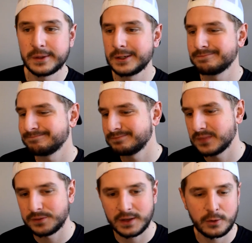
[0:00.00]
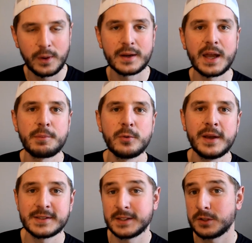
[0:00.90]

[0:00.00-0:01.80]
but if I can wait a couple weeks,